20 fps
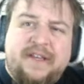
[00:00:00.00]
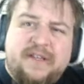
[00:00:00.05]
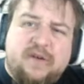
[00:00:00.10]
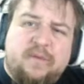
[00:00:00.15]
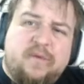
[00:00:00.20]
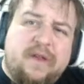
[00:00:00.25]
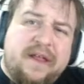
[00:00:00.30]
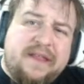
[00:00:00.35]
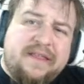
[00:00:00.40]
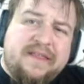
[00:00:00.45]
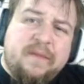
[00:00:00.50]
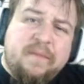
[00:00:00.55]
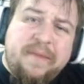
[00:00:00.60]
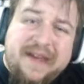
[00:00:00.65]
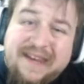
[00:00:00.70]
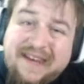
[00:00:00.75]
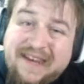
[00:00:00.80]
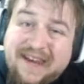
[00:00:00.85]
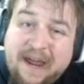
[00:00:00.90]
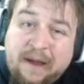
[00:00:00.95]
are more like the
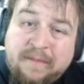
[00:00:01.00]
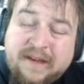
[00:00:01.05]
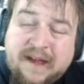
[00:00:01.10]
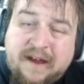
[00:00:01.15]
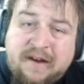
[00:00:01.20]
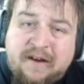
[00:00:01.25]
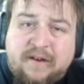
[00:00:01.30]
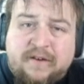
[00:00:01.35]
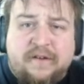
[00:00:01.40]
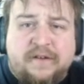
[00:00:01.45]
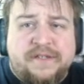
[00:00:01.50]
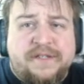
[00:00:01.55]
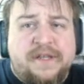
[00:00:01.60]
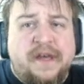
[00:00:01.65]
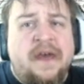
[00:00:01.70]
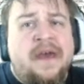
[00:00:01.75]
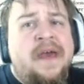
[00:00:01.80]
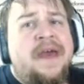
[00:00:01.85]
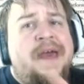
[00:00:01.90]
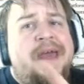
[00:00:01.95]
big named characters.
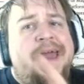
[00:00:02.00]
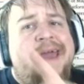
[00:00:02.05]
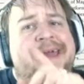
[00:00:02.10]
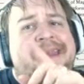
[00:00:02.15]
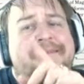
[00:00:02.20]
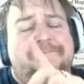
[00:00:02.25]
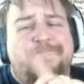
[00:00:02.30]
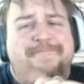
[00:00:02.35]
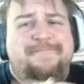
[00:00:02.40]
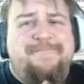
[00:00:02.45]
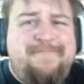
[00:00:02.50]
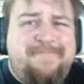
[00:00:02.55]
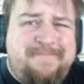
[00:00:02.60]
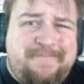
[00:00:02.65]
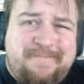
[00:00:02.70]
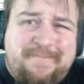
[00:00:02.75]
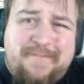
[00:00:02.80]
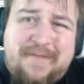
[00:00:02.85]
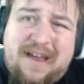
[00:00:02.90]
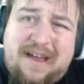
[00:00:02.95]
And
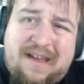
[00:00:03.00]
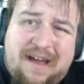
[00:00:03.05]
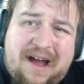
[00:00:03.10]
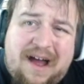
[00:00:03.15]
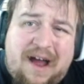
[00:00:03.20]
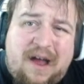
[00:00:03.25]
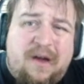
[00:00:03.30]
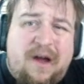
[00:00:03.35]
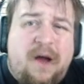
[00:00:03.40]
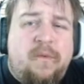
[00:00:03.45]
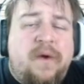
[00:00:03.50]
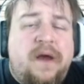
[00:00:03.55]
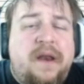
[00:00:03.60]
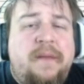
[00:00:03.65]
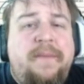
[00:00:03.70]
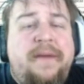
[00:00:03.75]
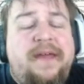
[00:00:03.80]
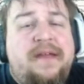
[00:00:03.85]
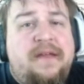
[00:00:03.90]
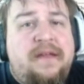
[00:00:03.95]
I, I want to
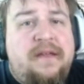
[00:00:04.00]
be,